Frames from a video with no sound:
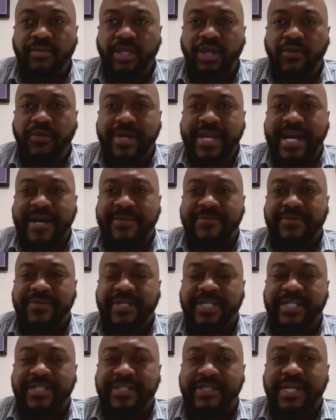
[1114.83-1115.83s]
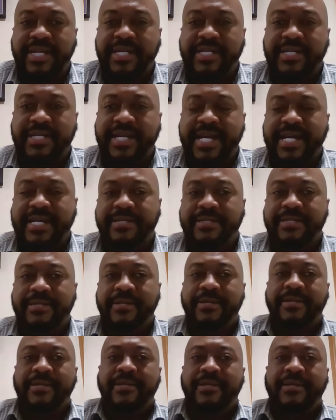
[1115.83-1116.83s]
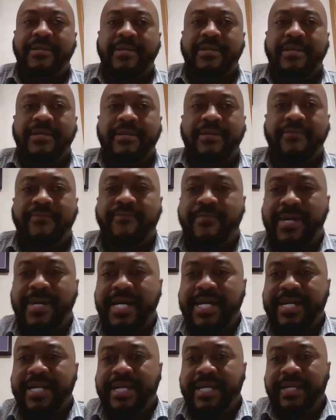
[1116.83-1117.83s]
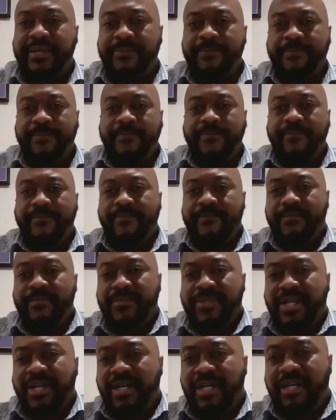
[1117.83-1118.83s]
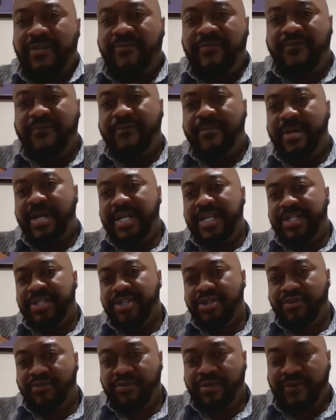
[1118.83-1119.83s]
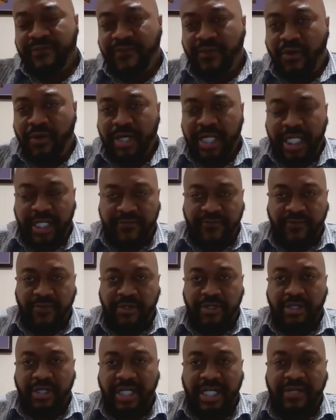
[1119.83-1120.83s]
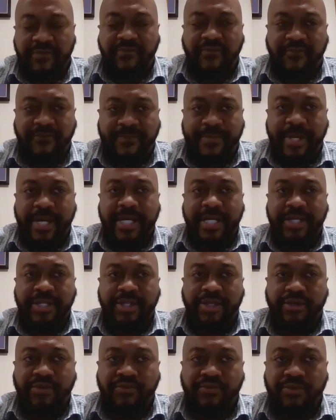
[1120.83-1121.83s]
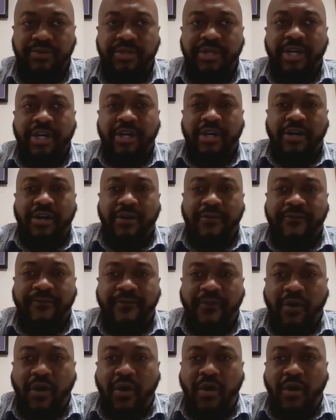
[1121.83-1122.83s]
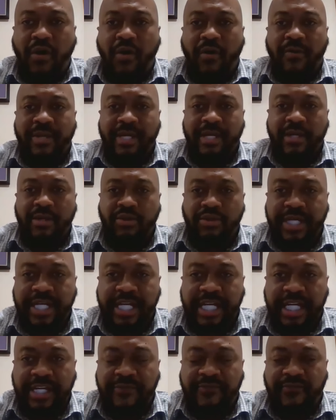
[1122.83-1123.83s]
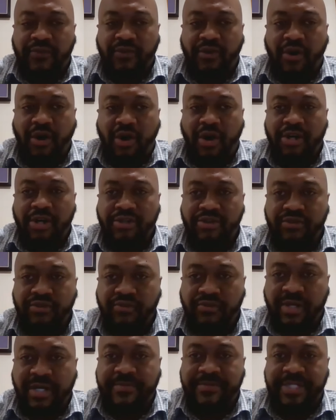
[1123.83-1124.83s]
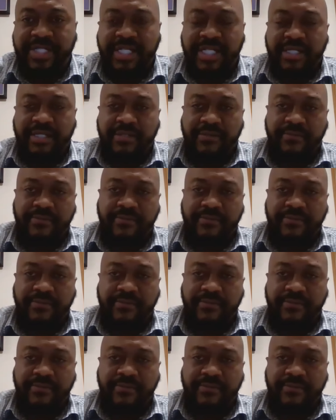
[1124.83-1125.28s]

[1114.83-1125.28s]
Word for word: we have to understand that money, the love of money is the root of all evil. The love of money is the root of all evil, all corruption.